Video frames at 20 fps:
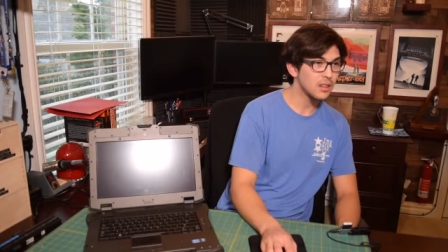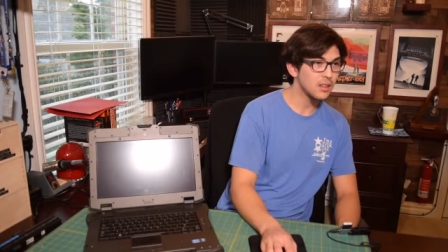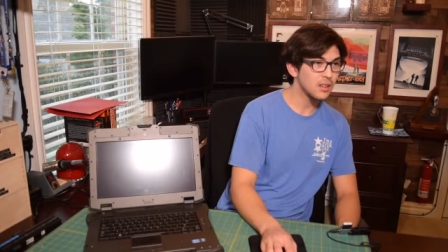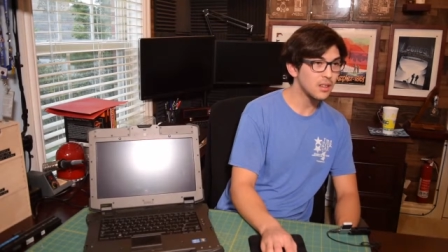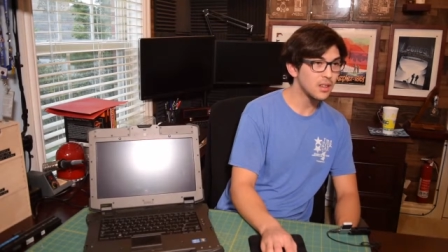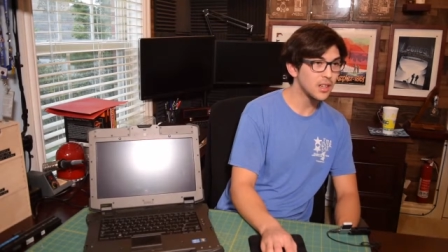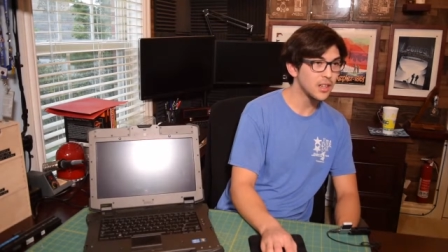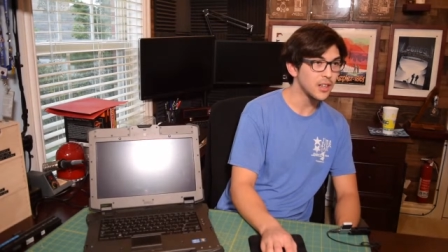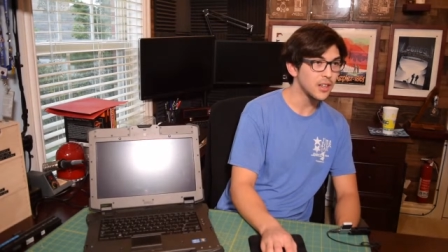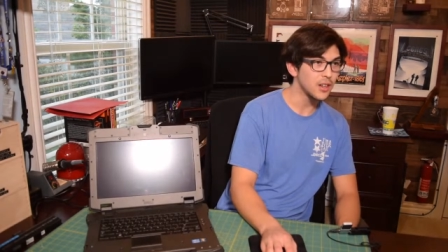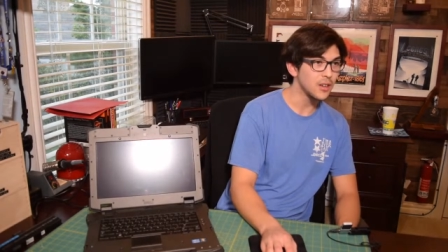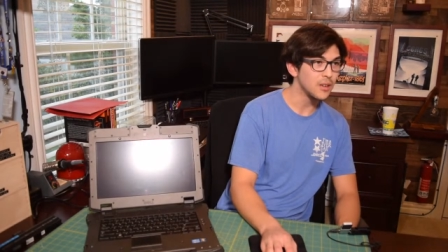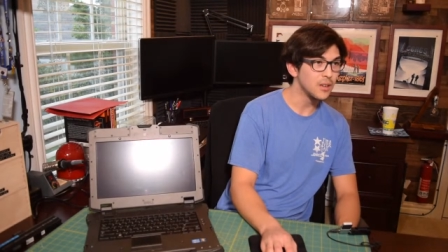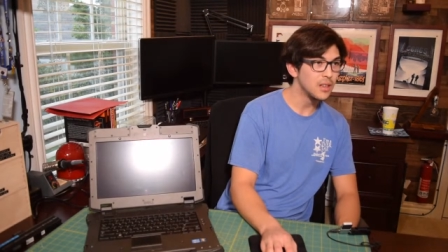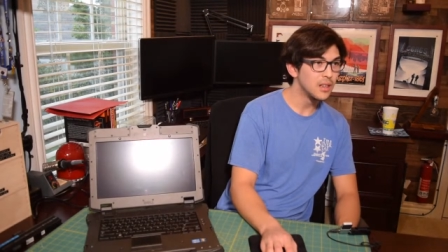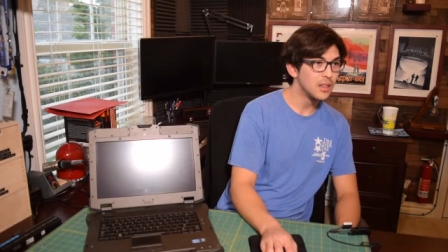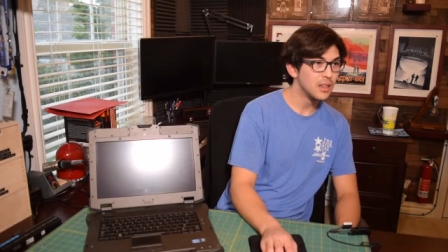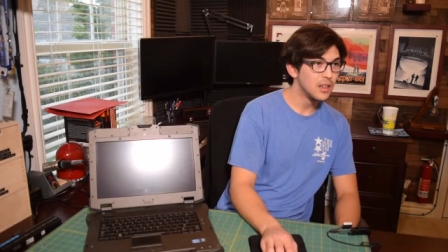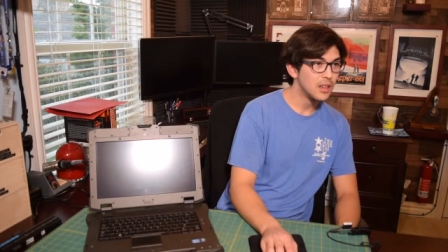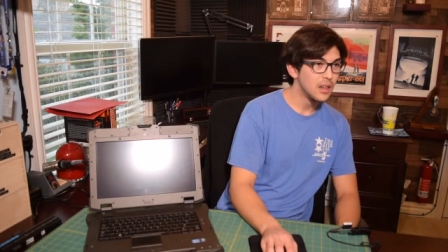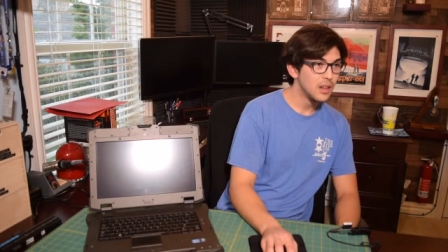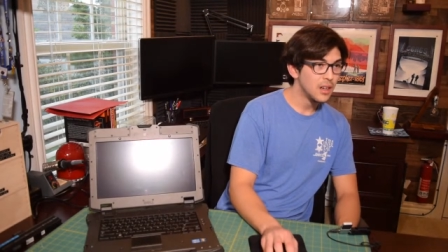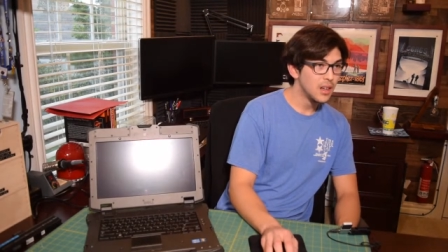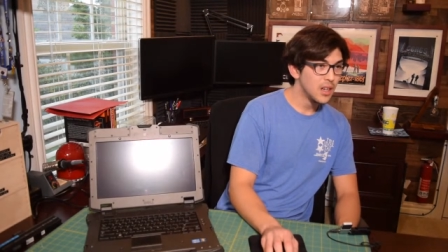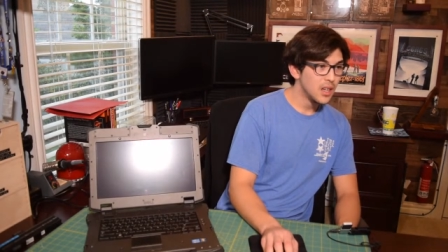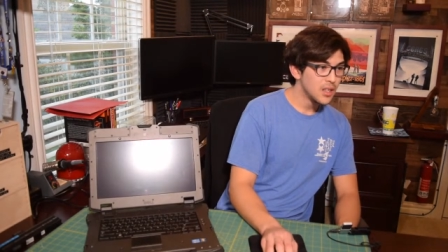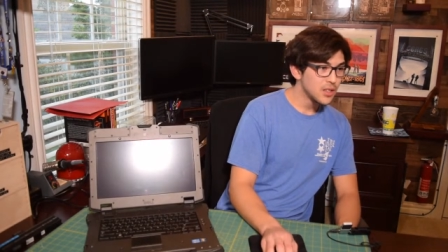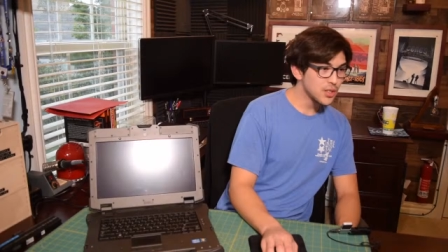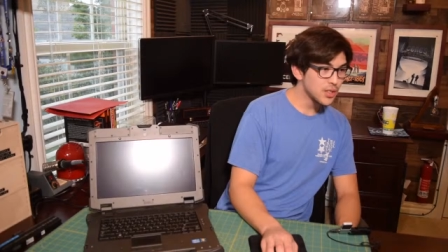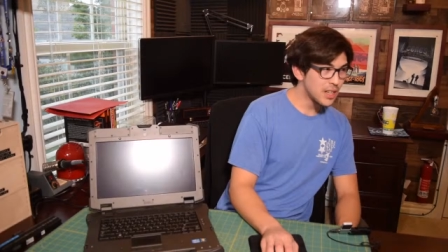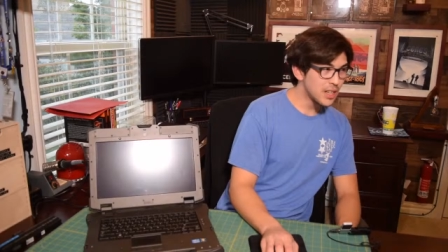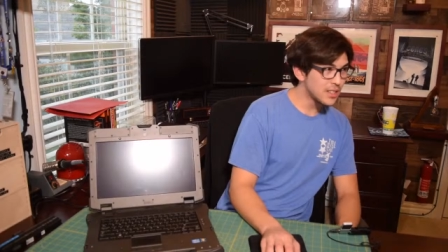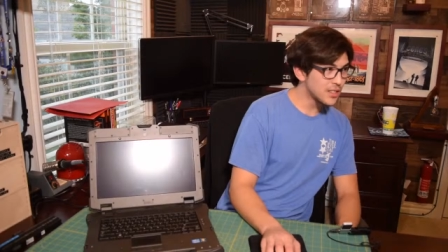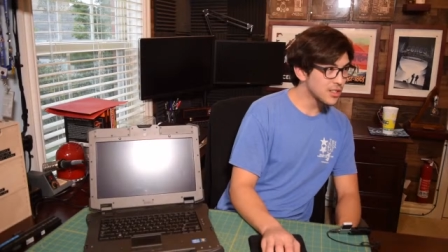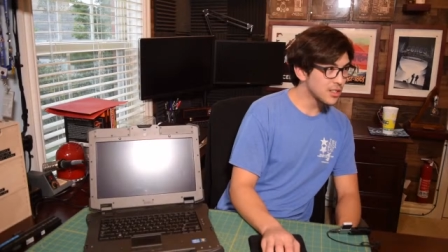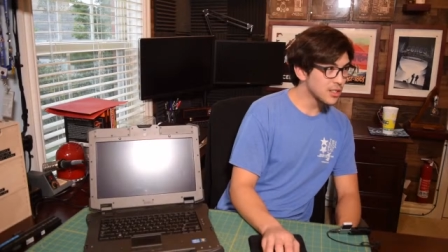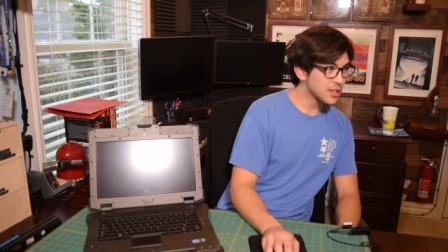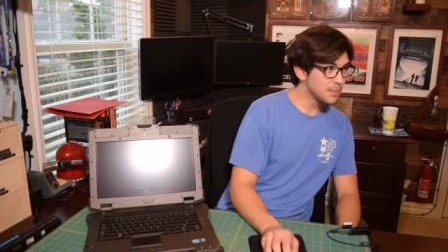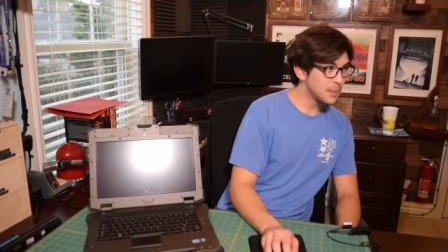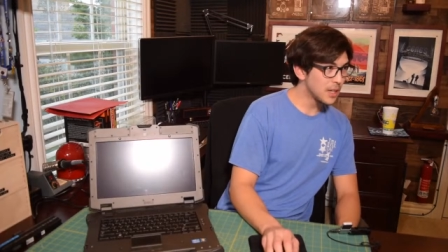There you go. So that's
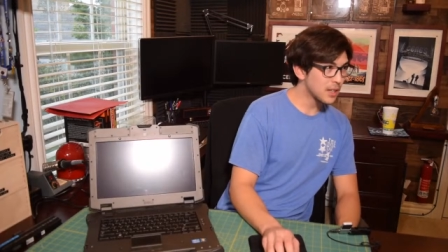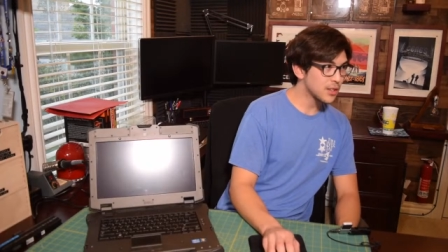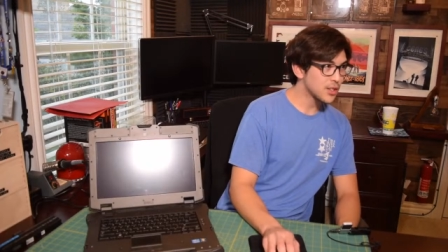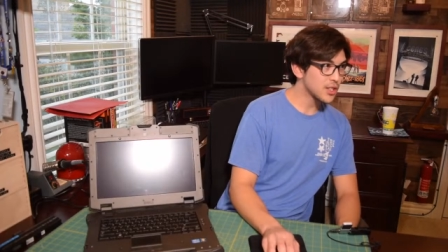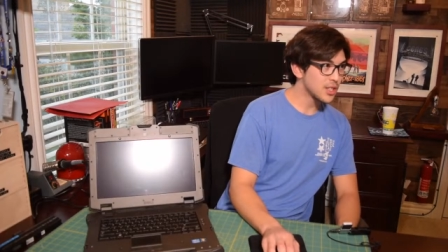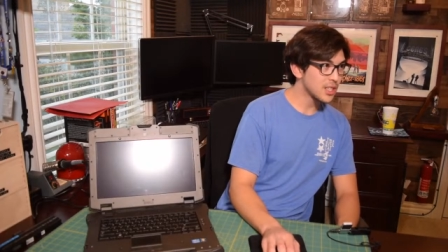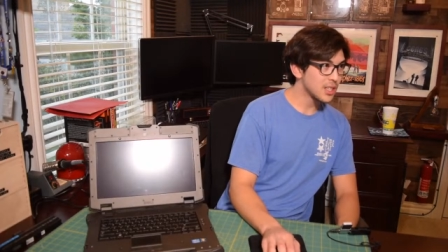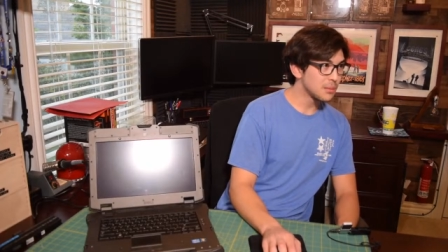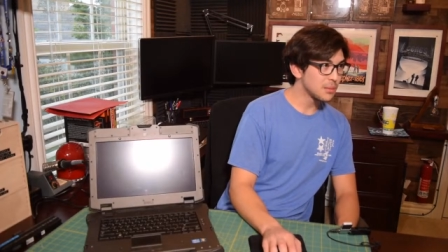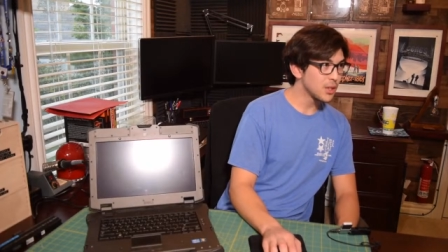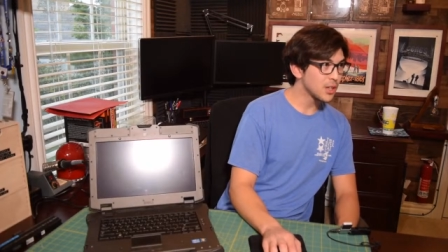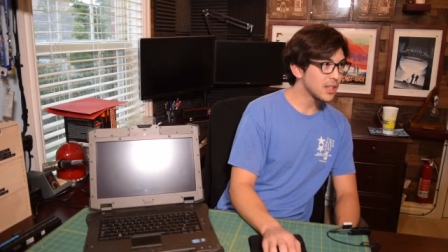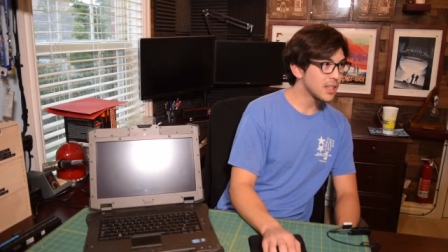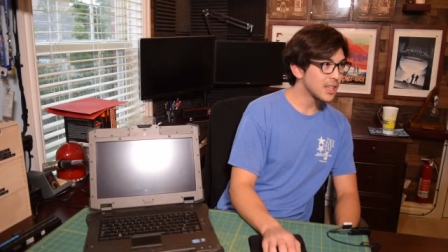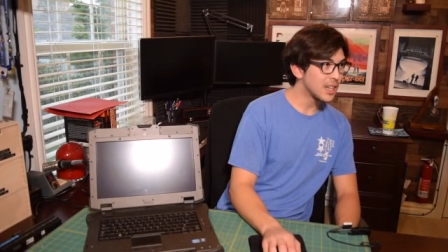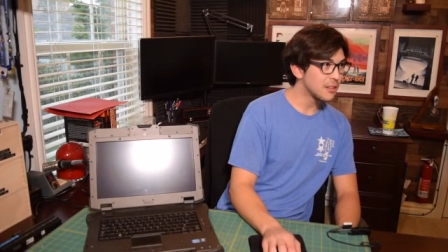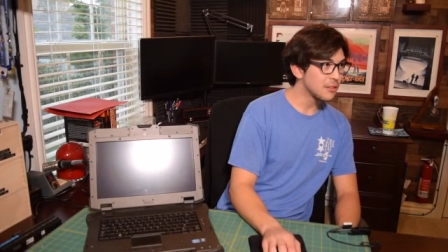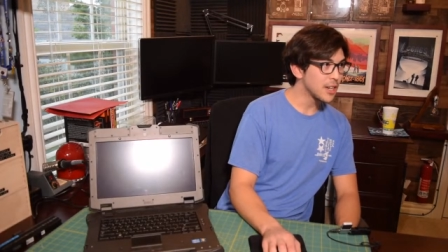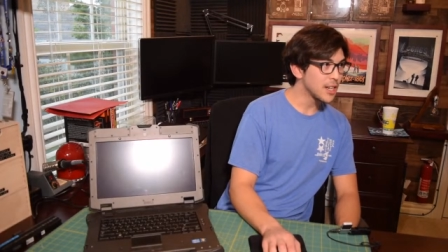the spec sheet I'm looking at